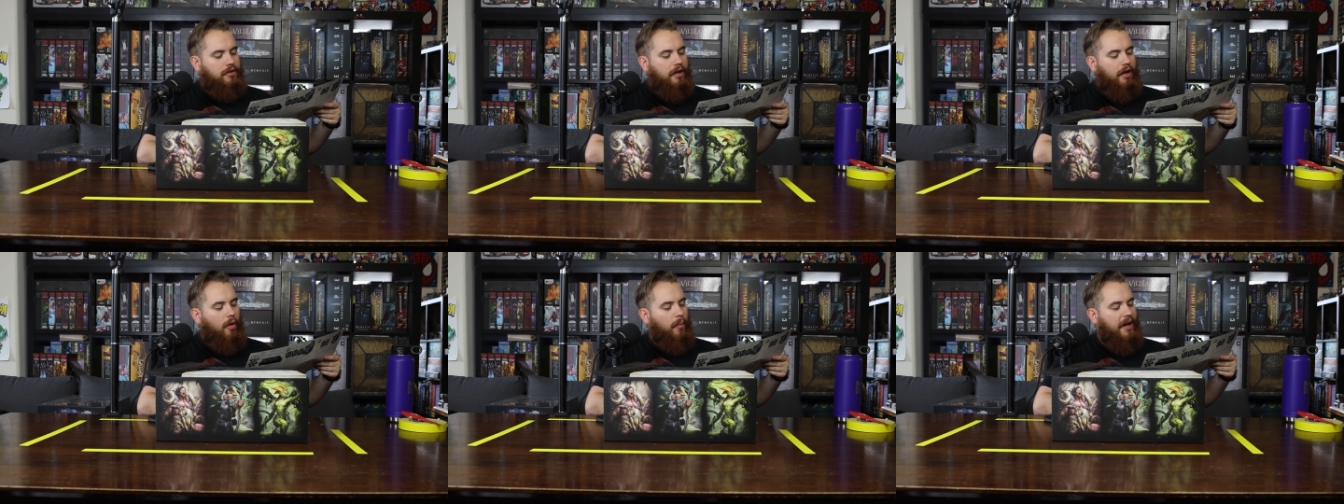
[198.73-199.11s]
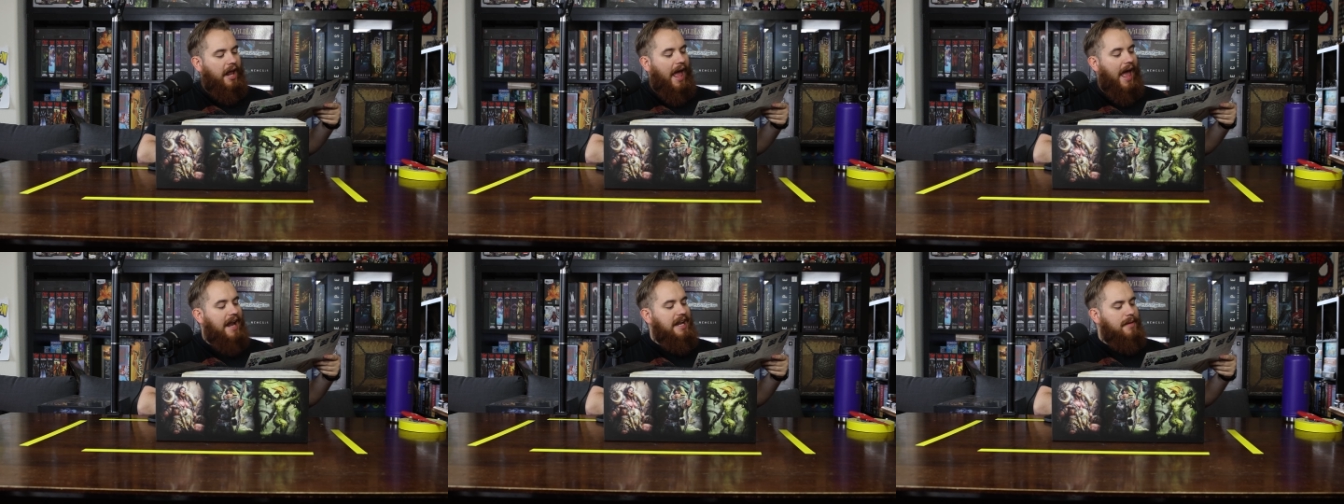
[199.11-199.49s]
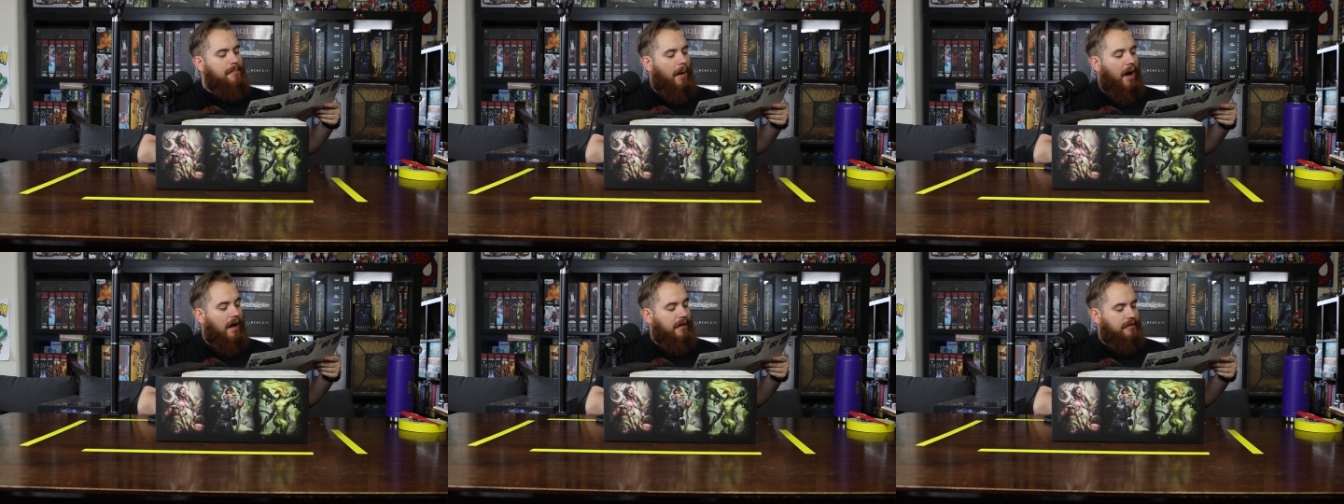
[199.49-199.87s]
Do not open any
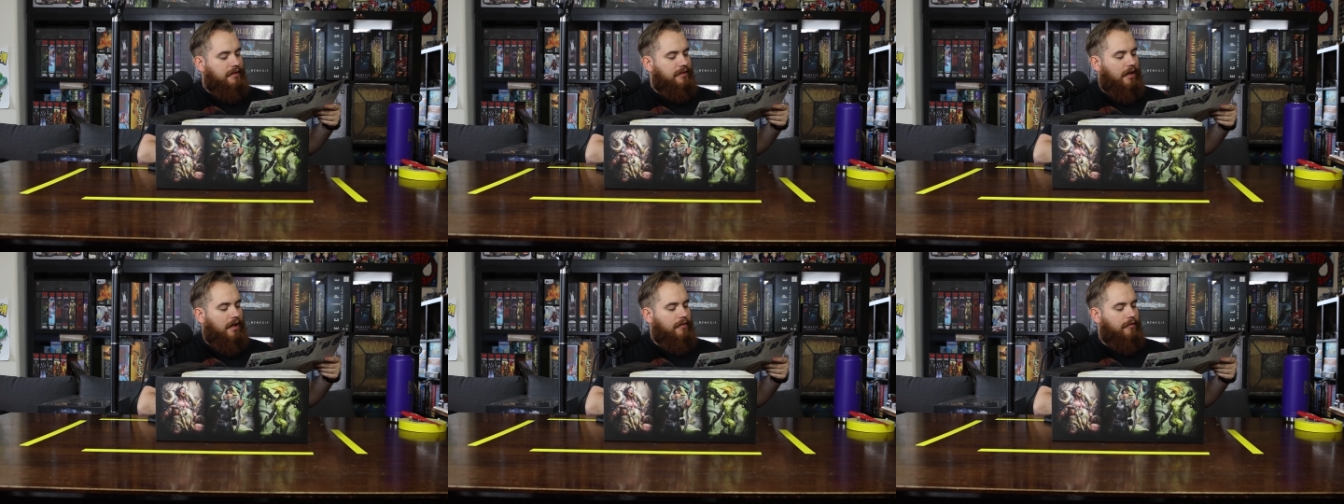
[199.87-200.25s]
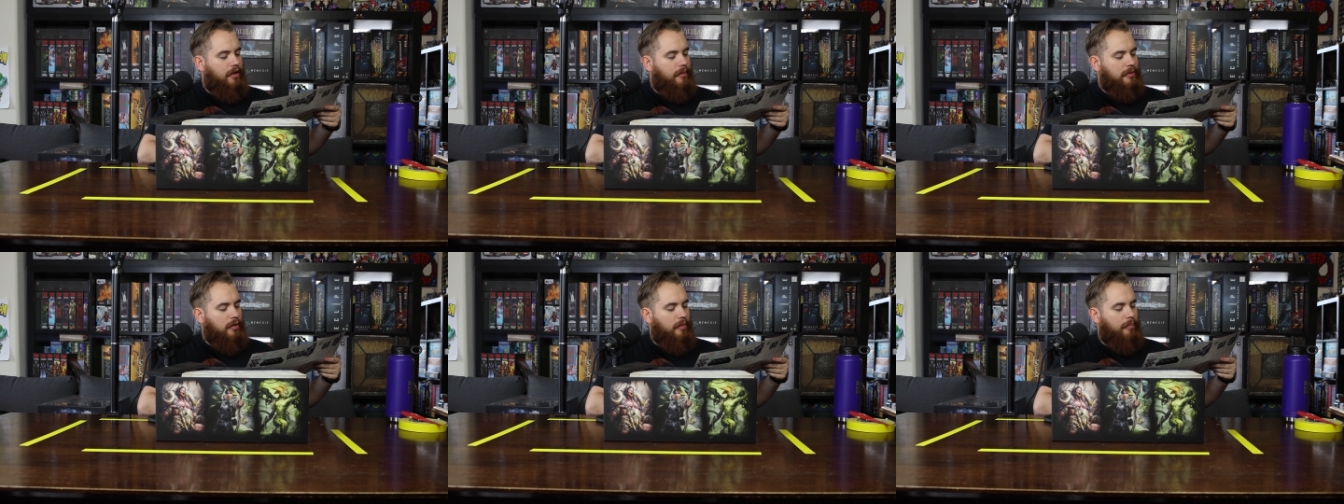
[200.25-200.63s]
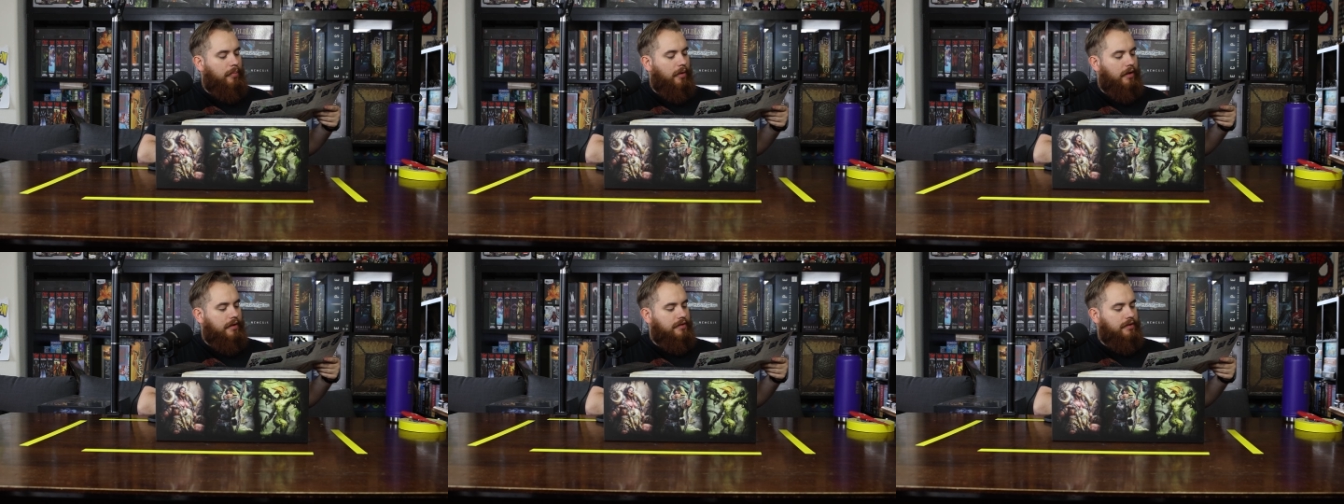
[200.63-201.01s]
boxes, envelopes, or
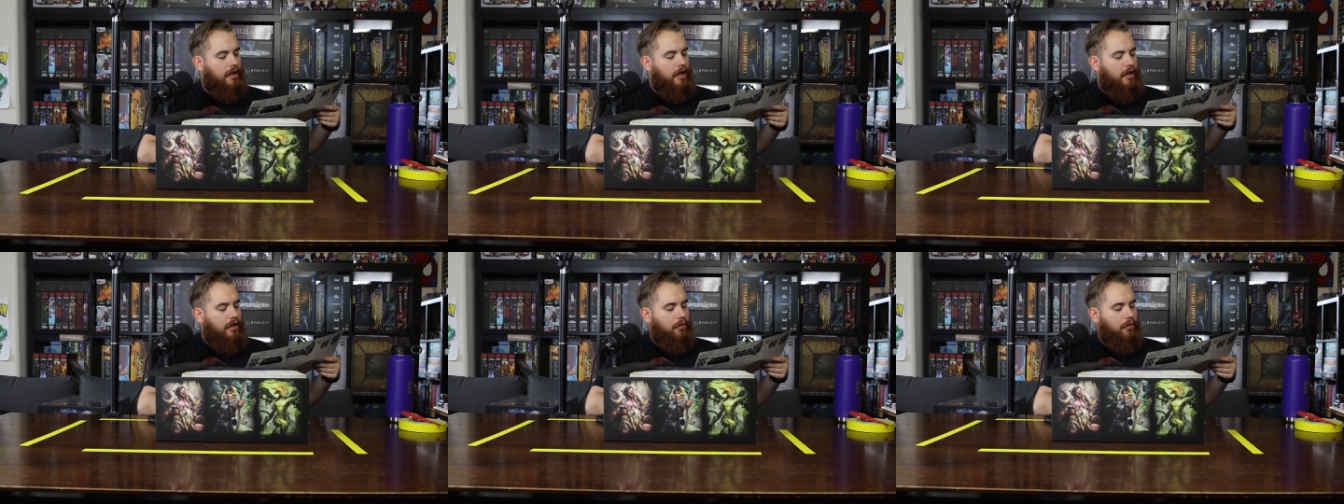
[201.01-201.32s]
books,